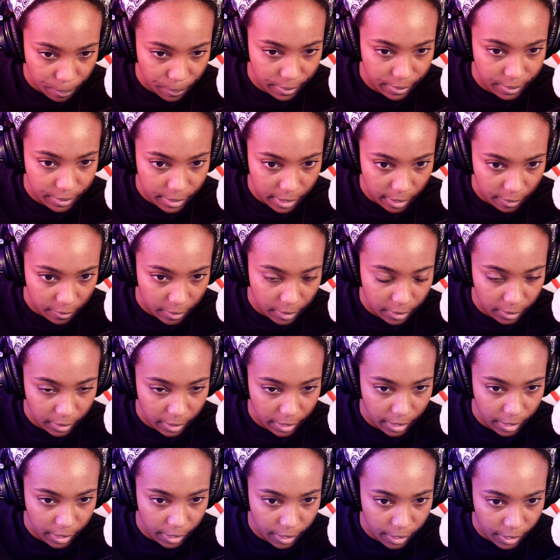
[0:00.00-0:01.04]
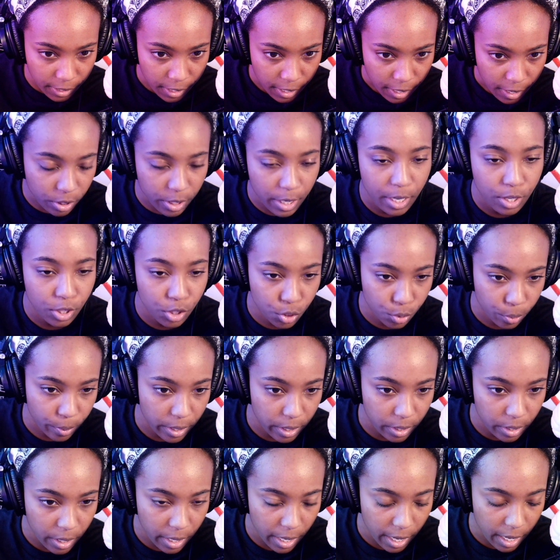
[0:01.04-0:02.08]
but definitely you're
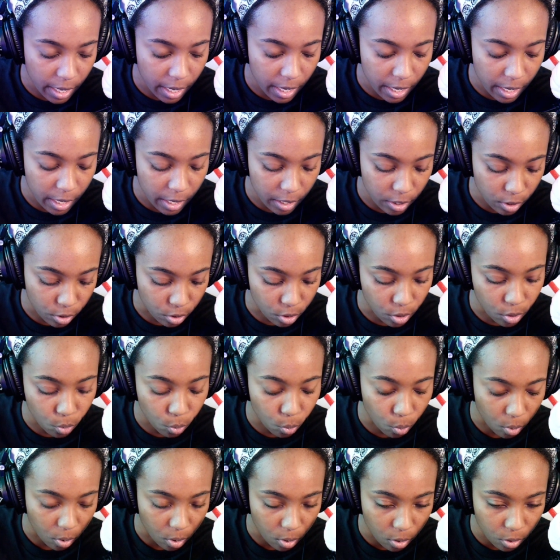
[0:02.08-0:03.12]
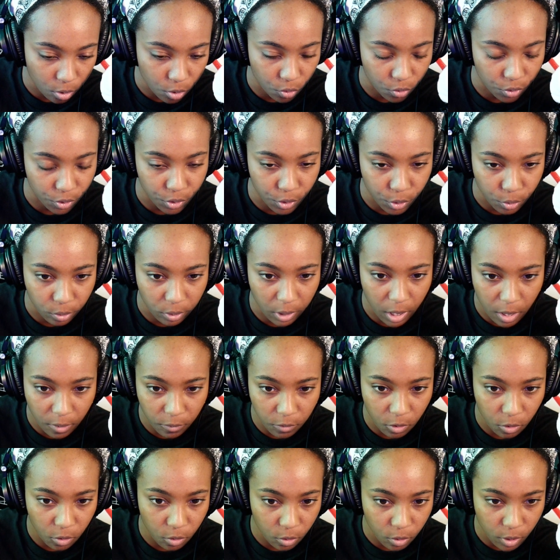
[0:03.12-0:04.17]
entering a new world or a new
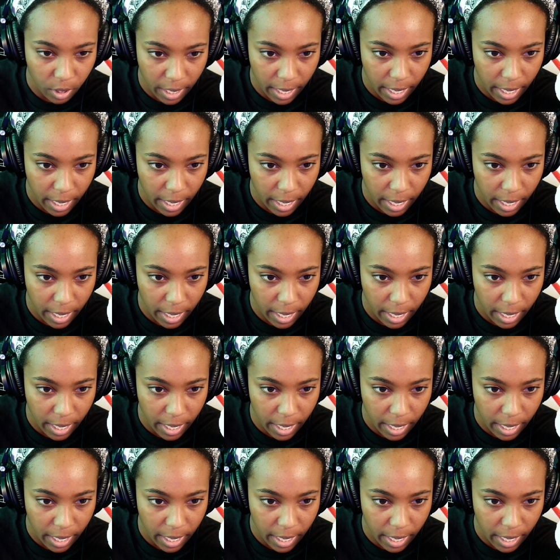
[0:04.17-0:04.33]
level,